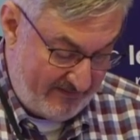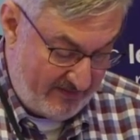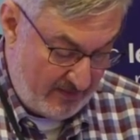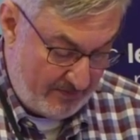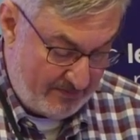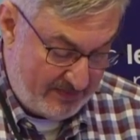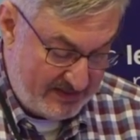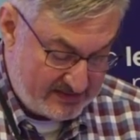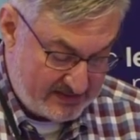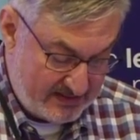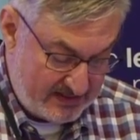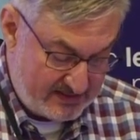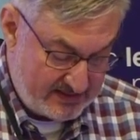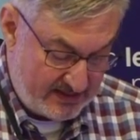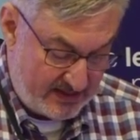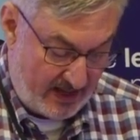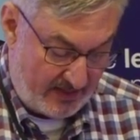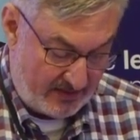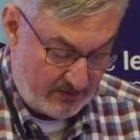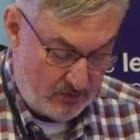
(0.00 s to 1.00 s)
business and
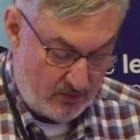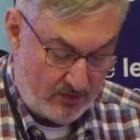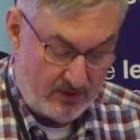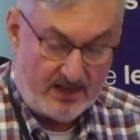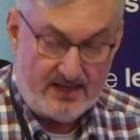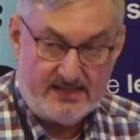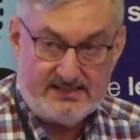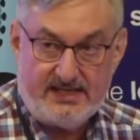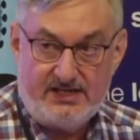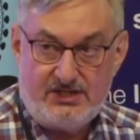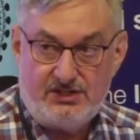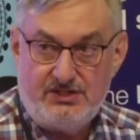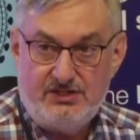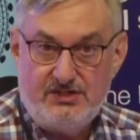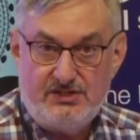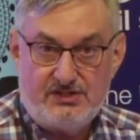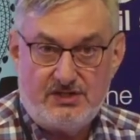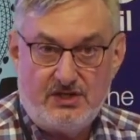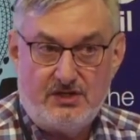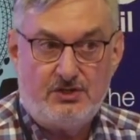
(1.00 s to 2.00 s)
other
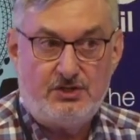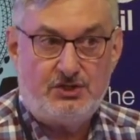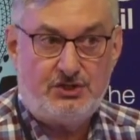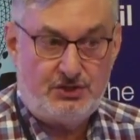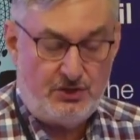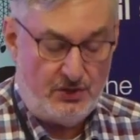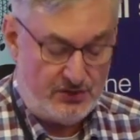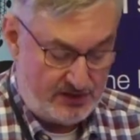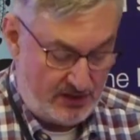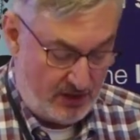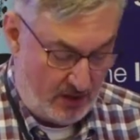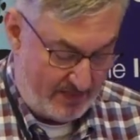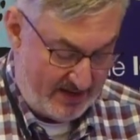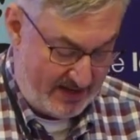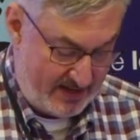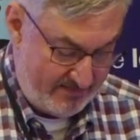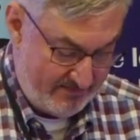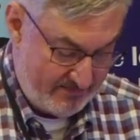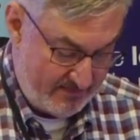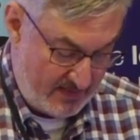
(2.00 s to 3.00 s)
organisations should lobby,
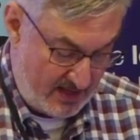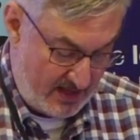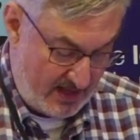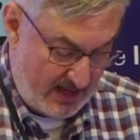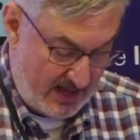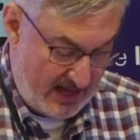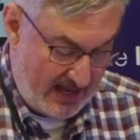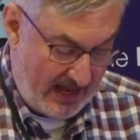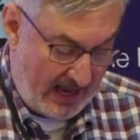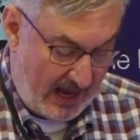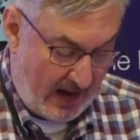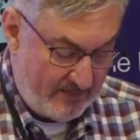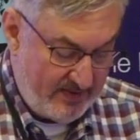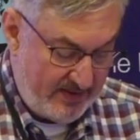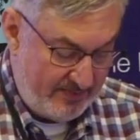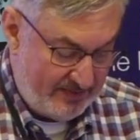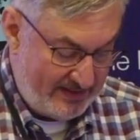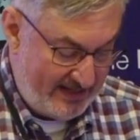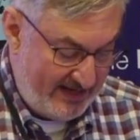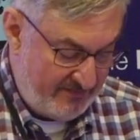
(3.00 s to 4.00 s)
and we
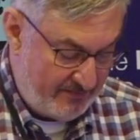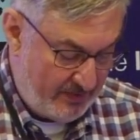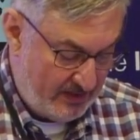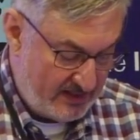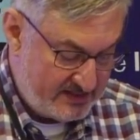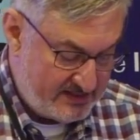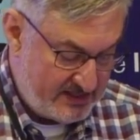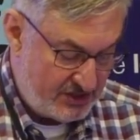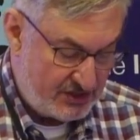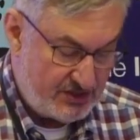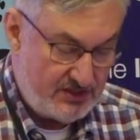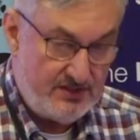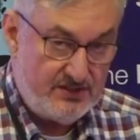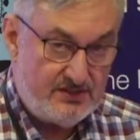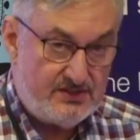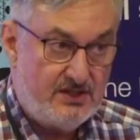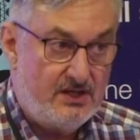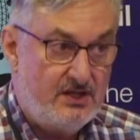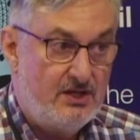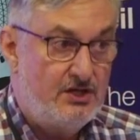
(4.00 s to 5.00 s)
believe politicians
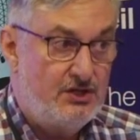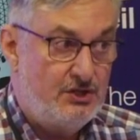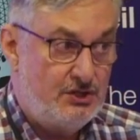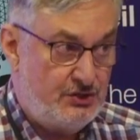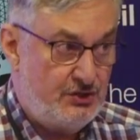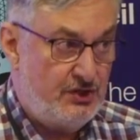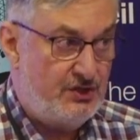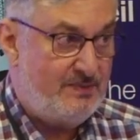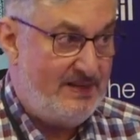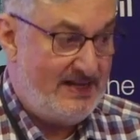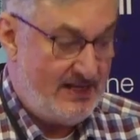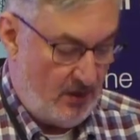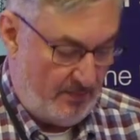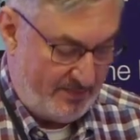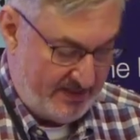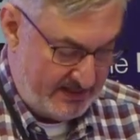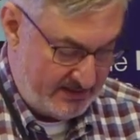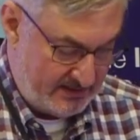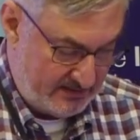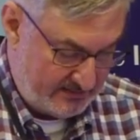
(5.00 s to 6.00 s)
should be
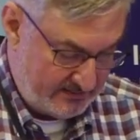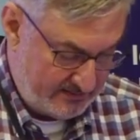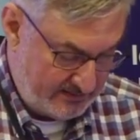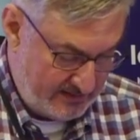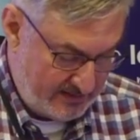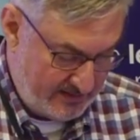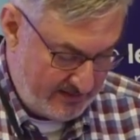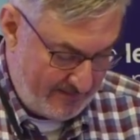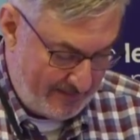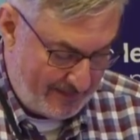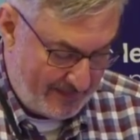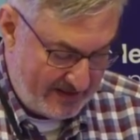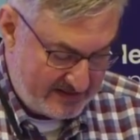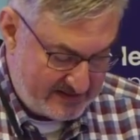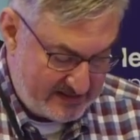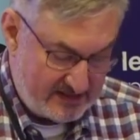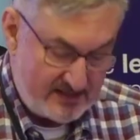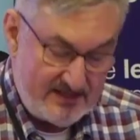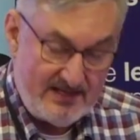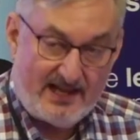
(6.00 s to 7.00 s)
lobbied. This
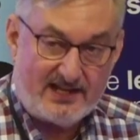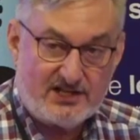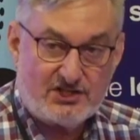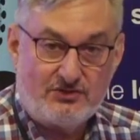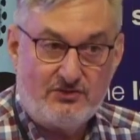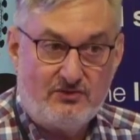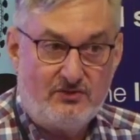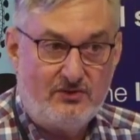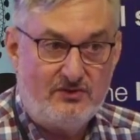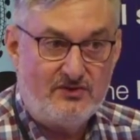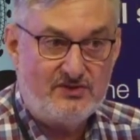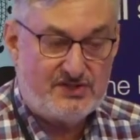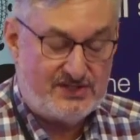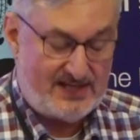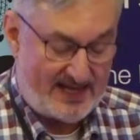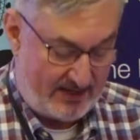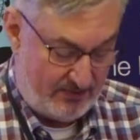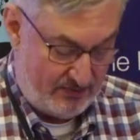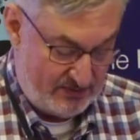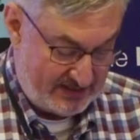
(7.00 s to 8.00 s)
is natural,
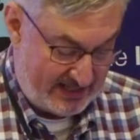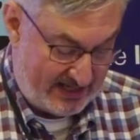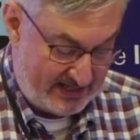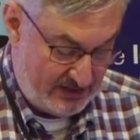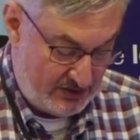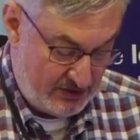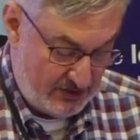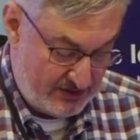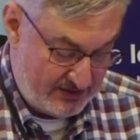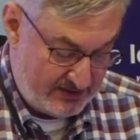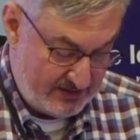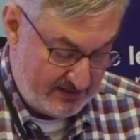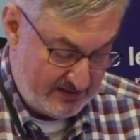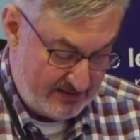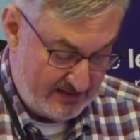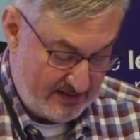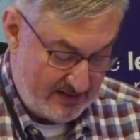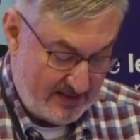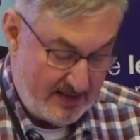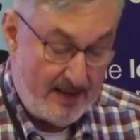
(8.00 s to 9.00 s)
sound and good,
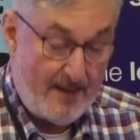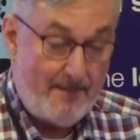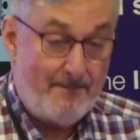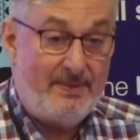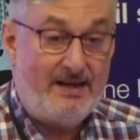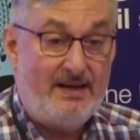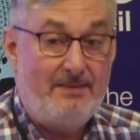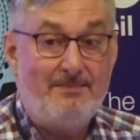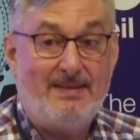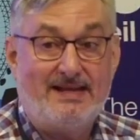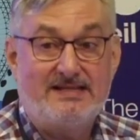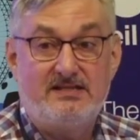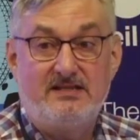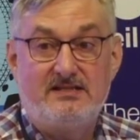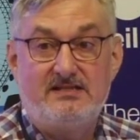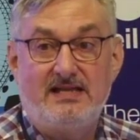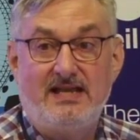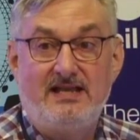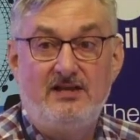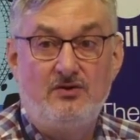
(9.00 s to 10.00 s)
but it
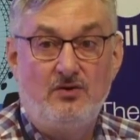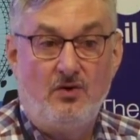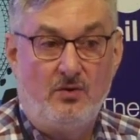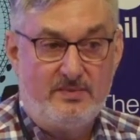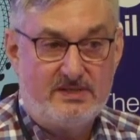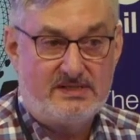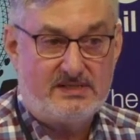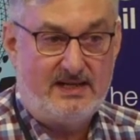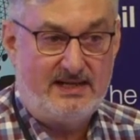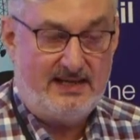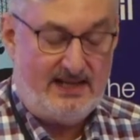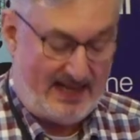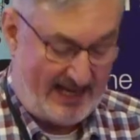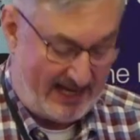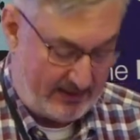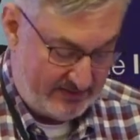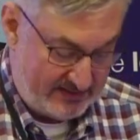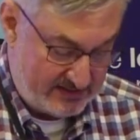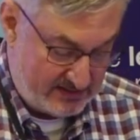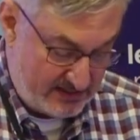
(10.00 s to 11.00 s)
matters enormously
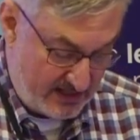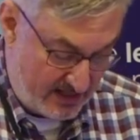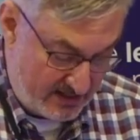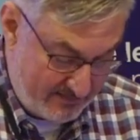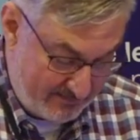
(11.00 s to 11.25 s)
how it's done.